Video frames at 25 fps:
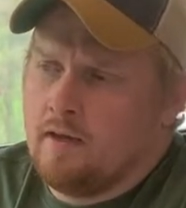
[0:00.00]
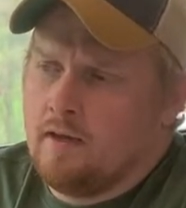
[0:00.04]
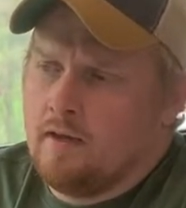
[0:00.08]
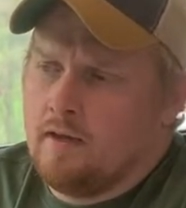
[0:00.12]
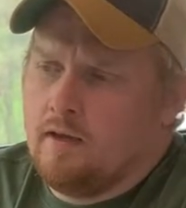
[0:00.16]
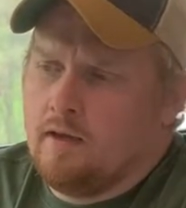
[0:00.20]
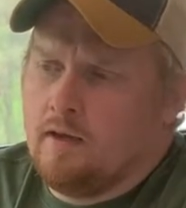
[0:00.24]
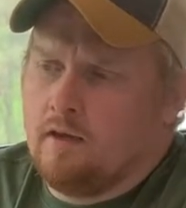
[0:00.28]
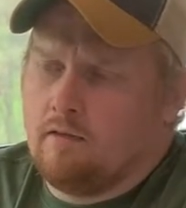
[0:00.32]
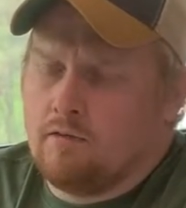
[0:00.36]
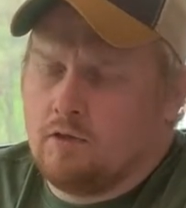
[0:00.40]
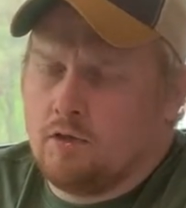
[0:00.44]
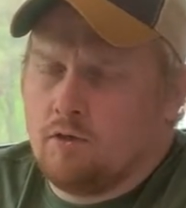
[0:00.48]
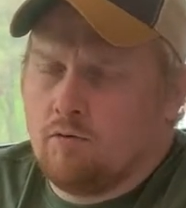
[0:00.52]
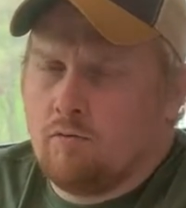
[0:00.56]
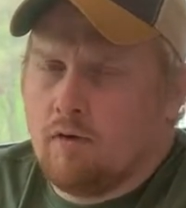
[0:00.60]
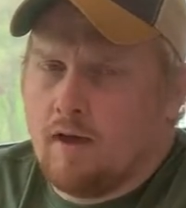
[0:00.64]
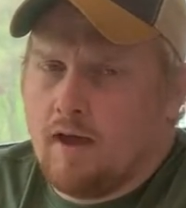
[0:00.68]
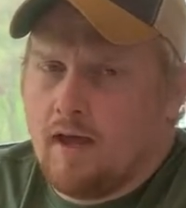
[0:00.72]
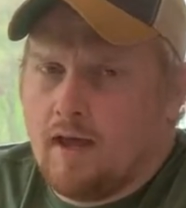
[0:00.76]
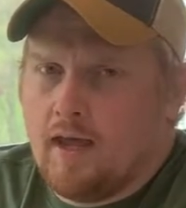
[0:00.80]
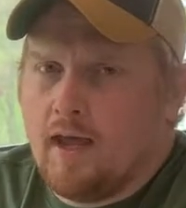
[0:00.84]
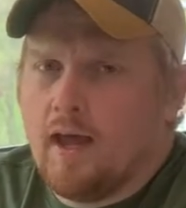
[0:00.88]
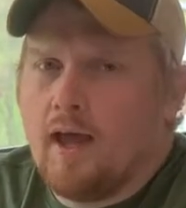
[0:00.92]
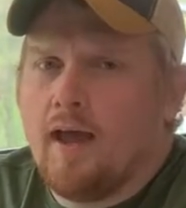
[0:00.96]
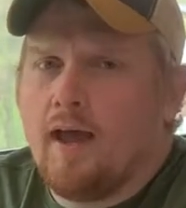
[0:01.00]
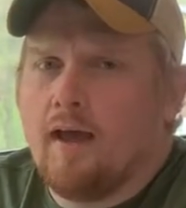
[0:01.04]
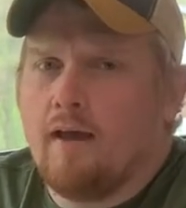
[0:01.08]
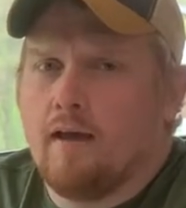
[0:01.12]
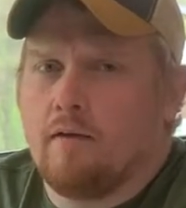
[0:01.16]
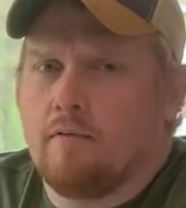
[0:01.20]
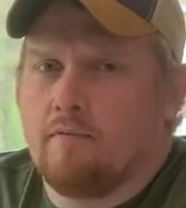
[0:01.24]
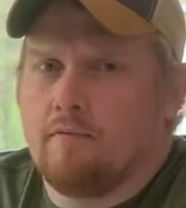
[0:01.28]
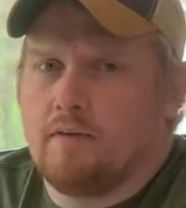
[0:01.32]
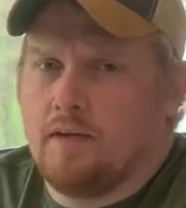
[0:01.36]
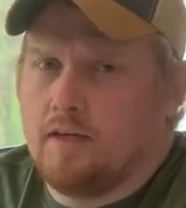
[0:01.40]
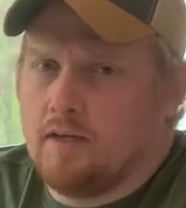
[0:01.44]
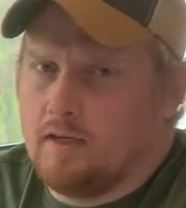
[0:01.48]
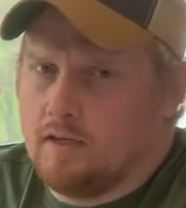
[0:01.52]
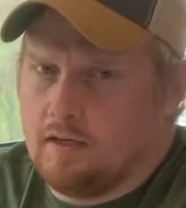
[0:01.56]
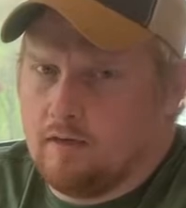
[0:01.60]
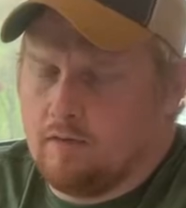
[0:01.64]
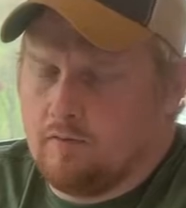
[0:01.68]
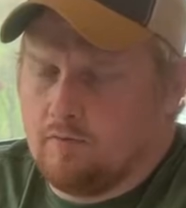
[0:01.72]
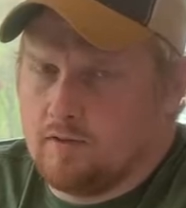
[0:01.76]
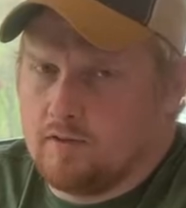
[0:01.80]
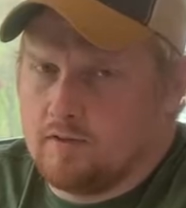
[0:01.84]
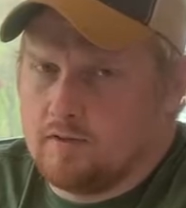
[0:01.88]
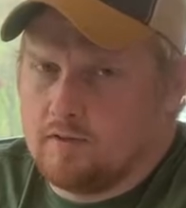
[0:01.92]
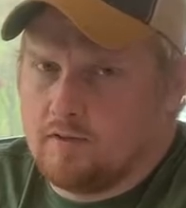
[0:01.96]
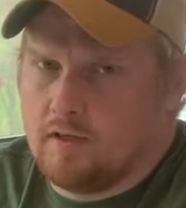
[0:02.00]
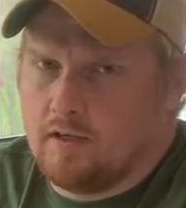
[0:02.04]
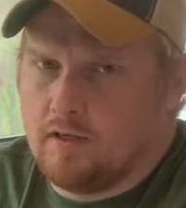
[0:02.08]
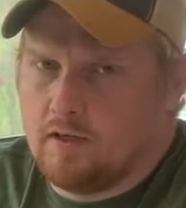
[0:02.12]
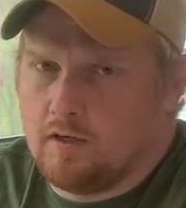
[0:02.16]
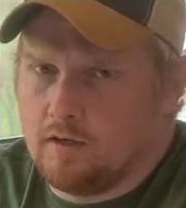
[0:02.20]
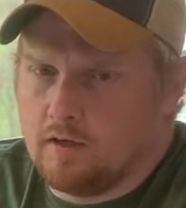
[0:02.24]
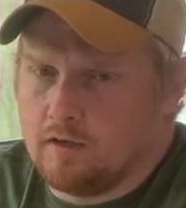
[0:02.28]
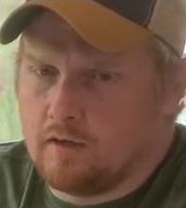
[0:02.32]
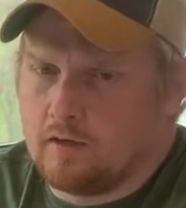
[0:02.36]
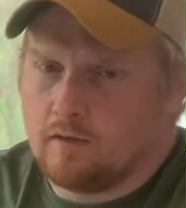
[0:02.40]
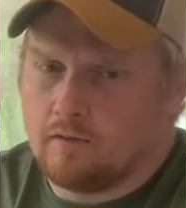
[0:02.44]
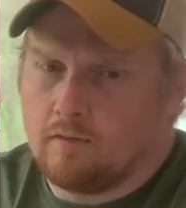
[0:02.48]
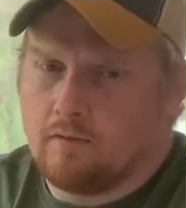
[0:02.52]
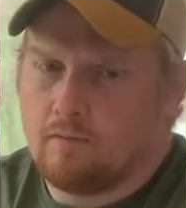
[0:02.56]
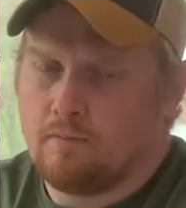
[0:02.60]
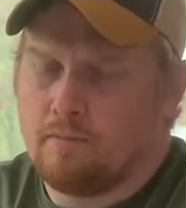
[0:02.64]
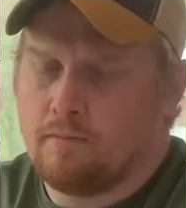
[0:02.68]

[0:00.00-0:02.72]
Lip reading: If you have any of this gear,